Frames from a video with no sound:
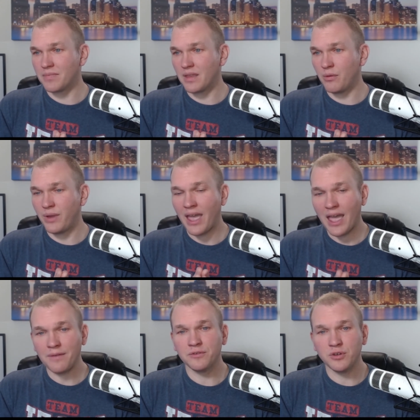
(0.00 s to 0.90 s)
We
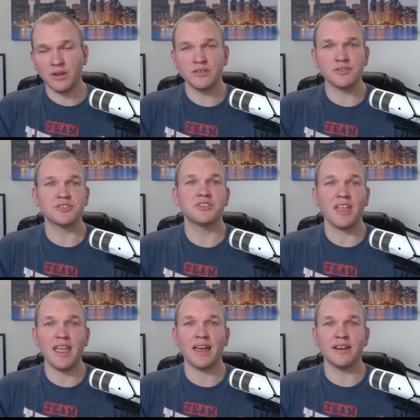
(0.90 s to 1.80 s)
have to
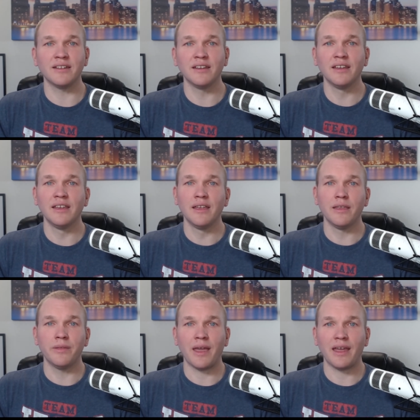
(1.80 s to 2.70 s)
understand
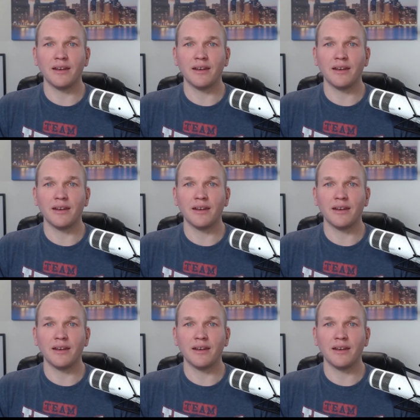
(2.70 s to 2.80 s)
that